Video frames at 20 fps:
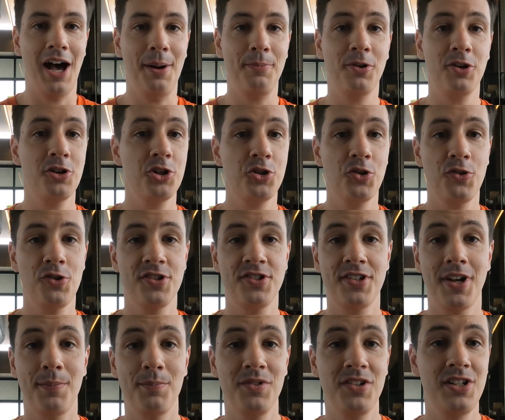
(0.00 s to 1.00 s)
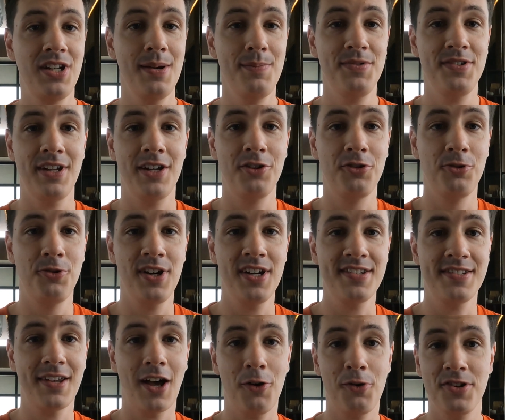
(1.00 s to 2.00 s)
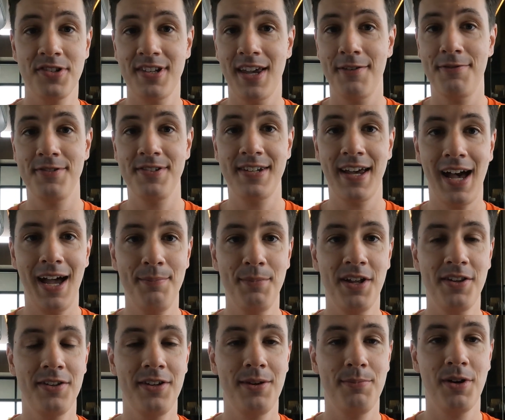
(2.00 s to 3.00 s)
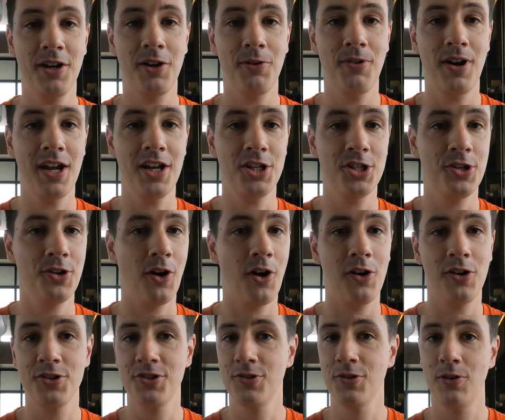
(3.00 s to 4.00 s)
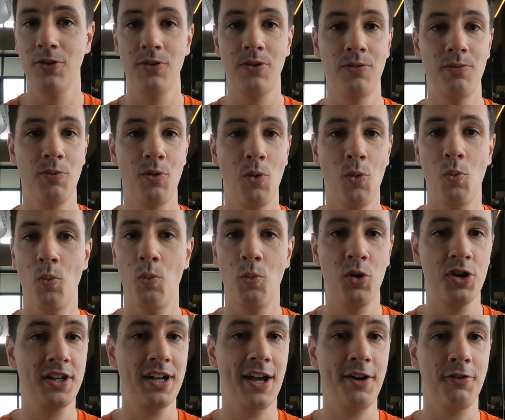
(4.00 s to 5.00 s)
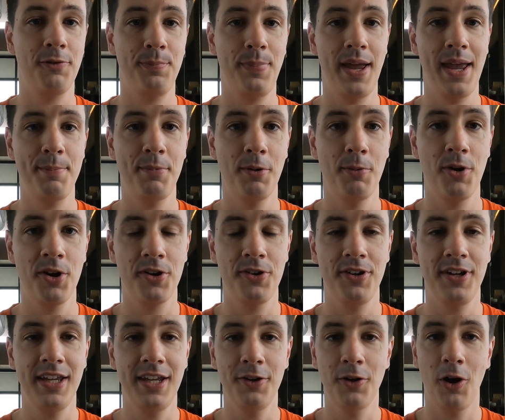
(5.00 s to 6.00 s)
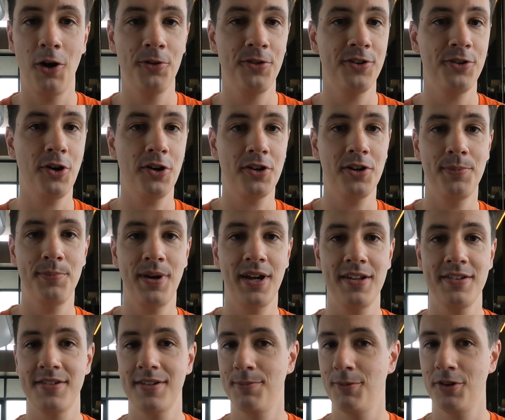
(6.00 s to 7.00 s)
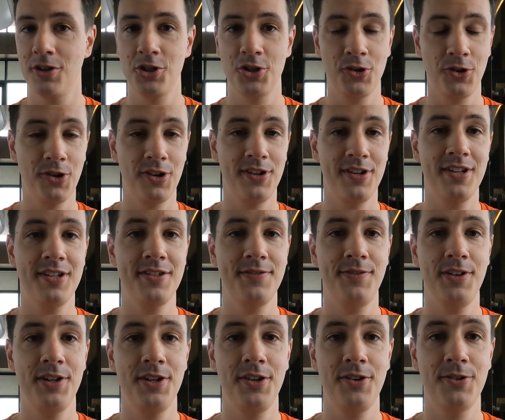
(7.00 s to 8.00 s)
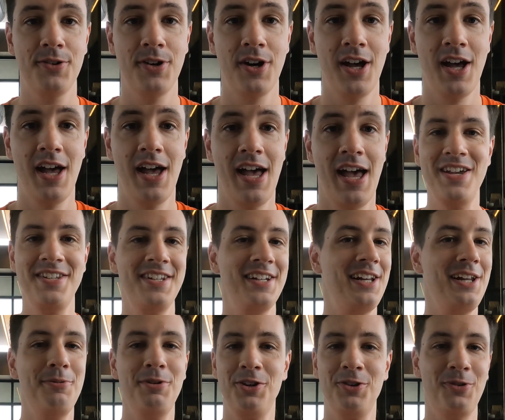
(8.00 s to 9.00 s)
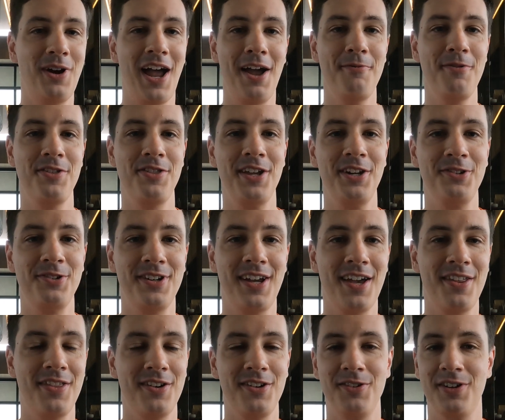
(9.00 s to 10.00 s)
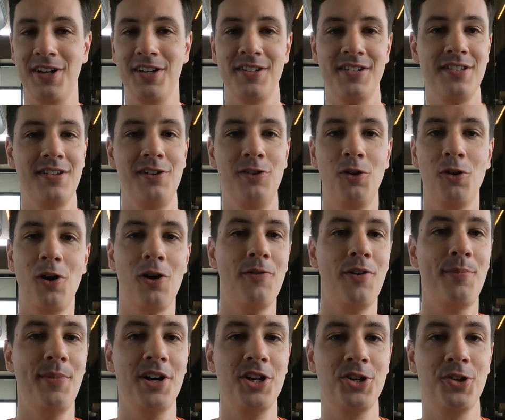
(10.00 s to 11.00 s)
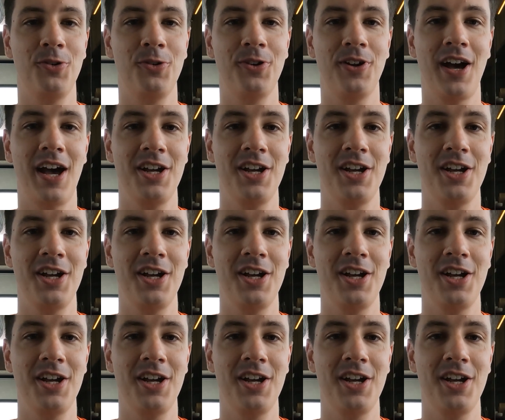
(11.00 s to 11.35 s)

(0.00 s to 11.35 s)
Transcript: I'm going to show you some tips and tricks, how you save time at the immigration, also what kind of paperwork you need, all the documents I'm going to show you in this video. Basically, we do everything together. You can look over my shoulder.